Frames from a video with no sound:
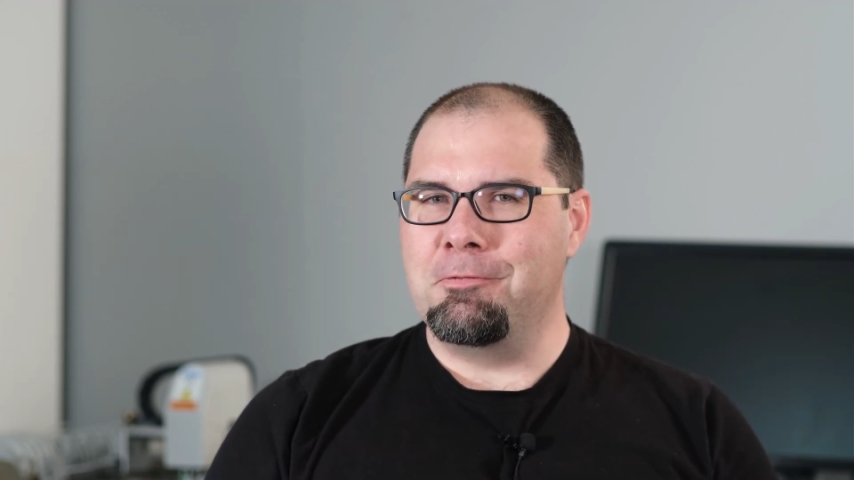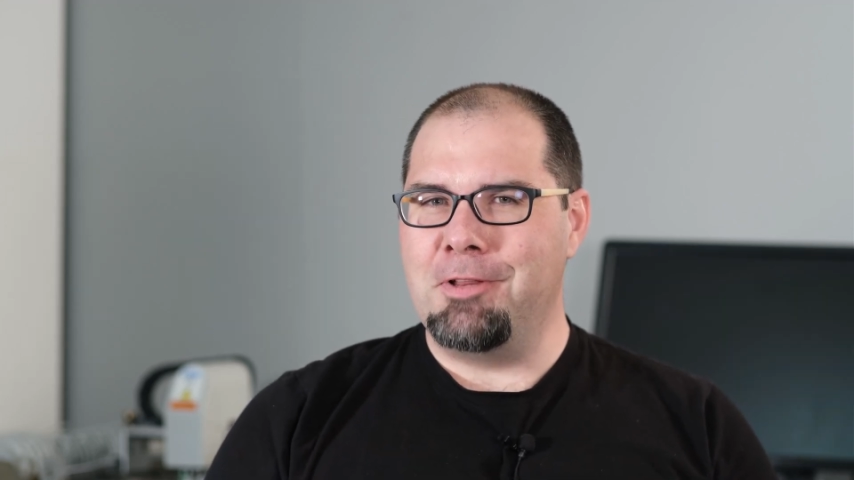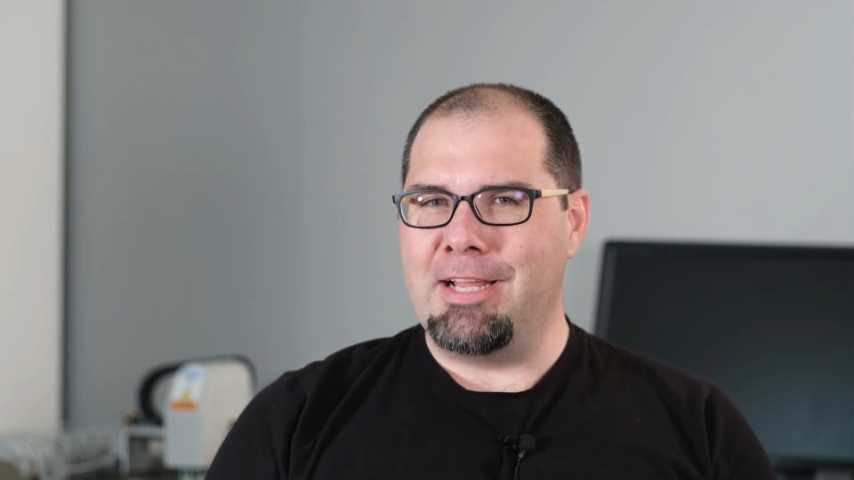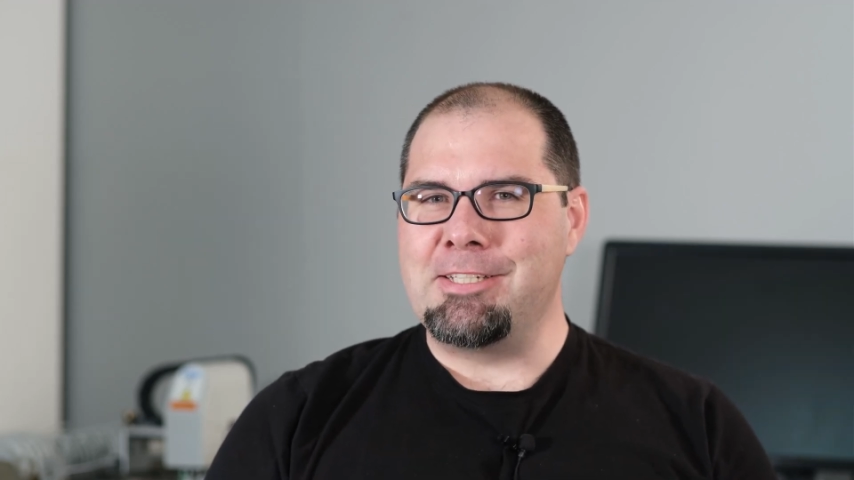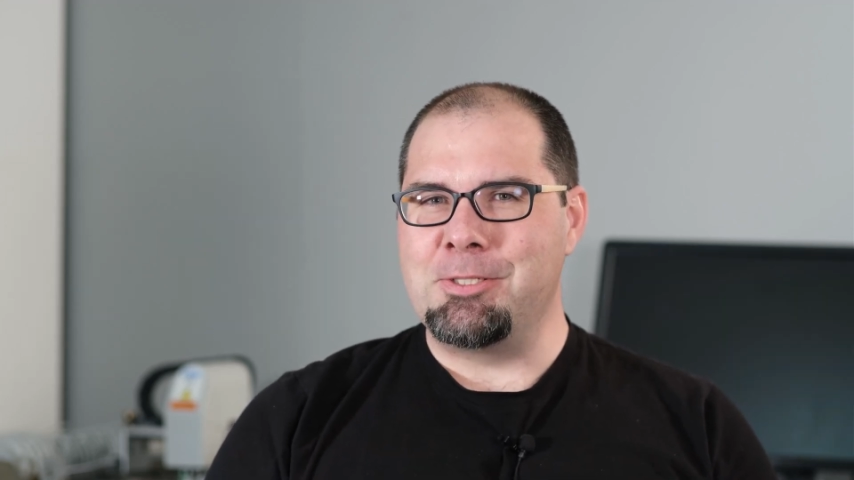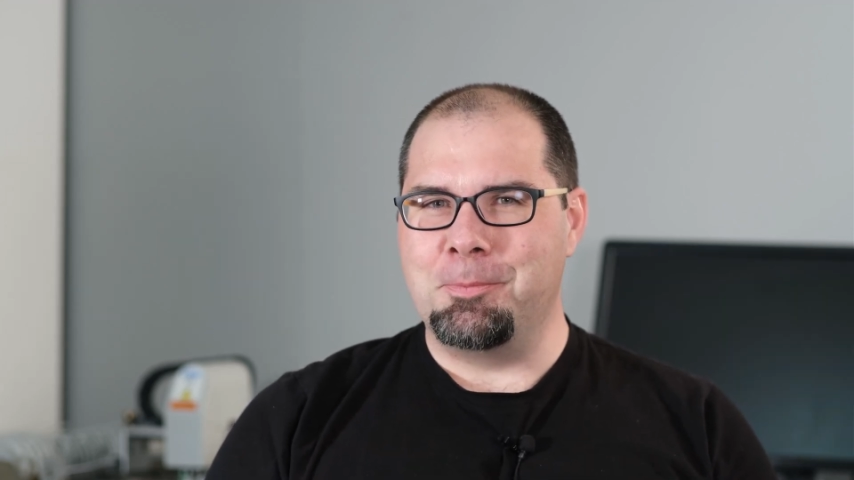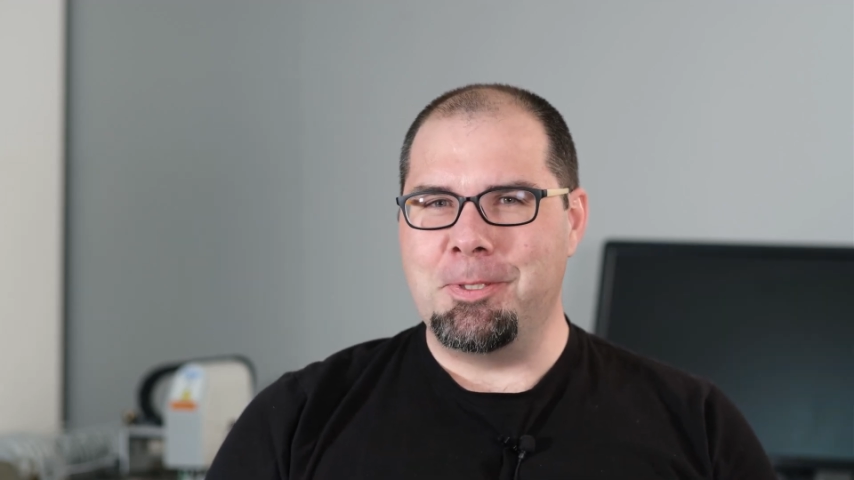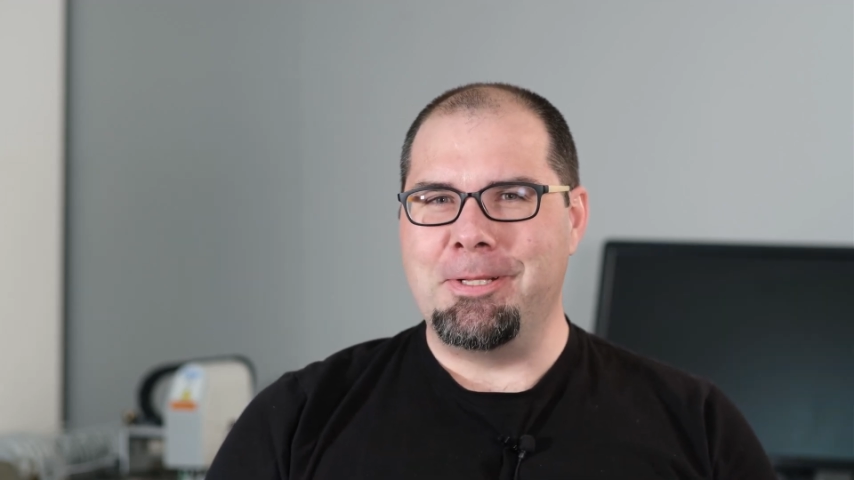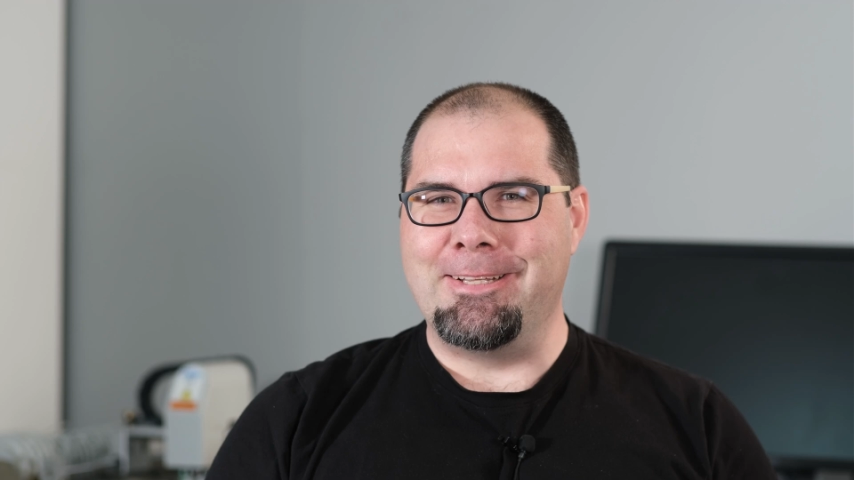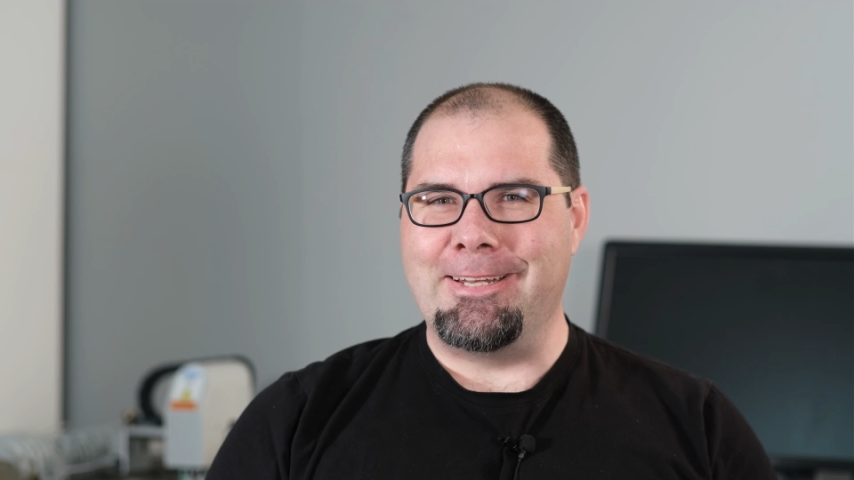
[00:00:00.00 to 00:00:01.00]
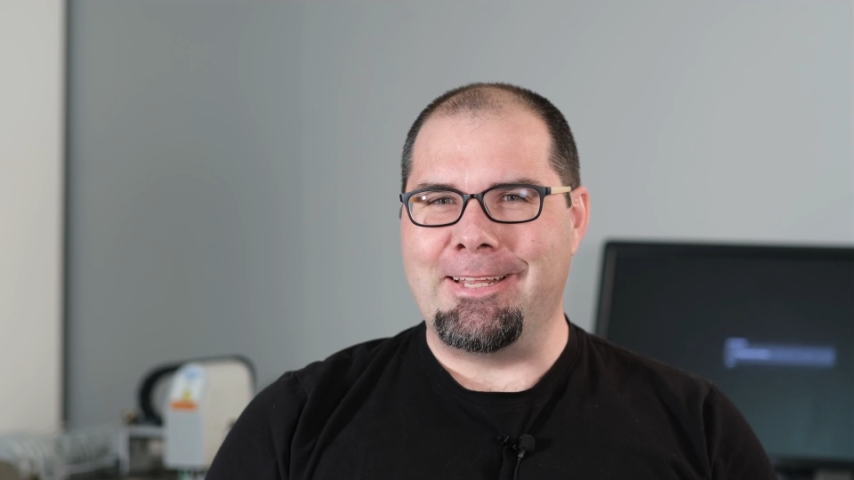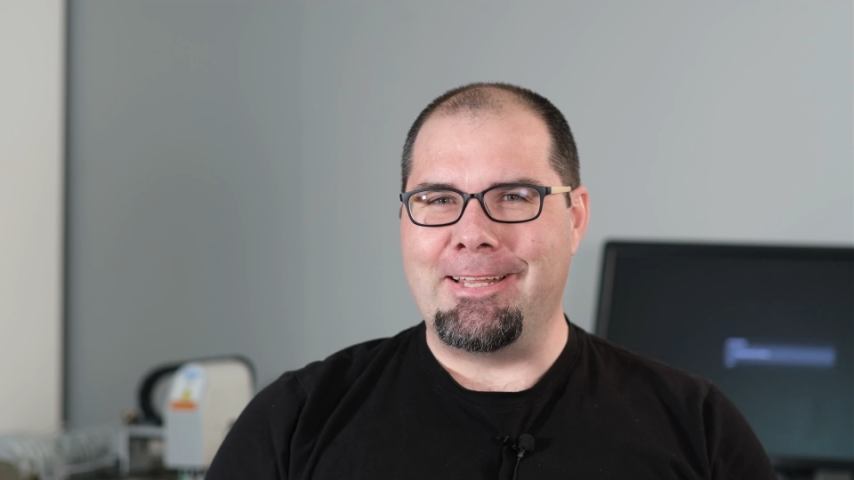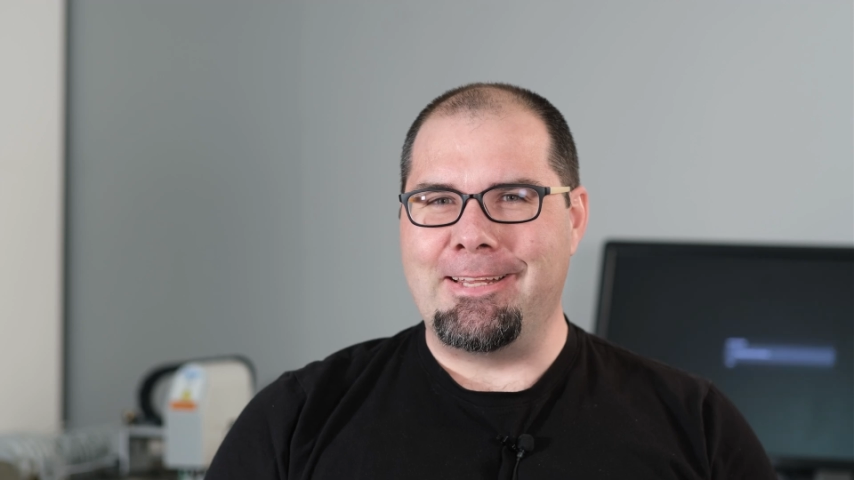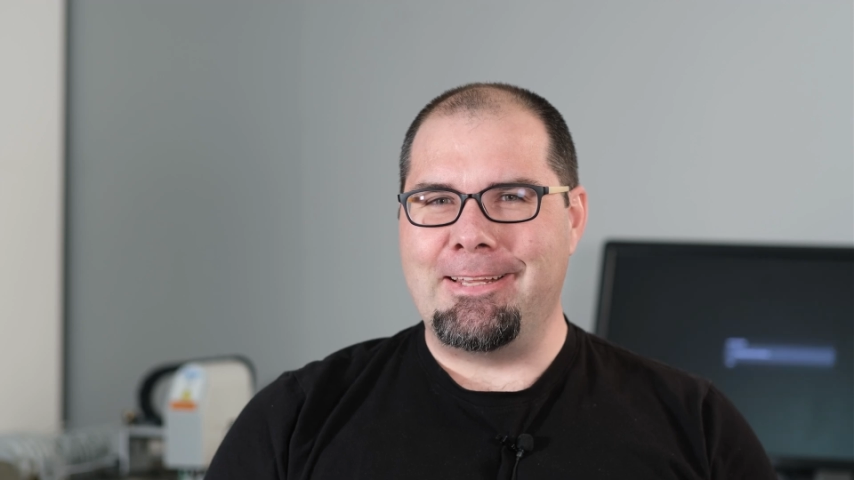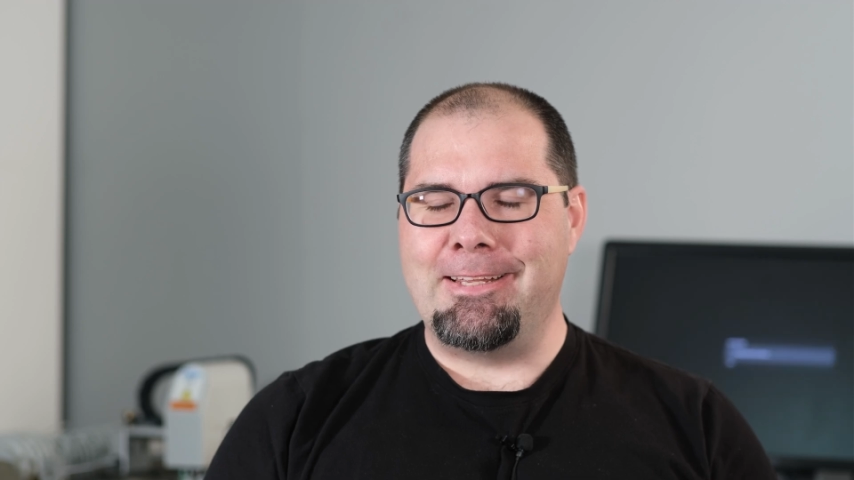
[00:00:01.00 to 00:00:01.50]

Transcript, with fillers: flexibility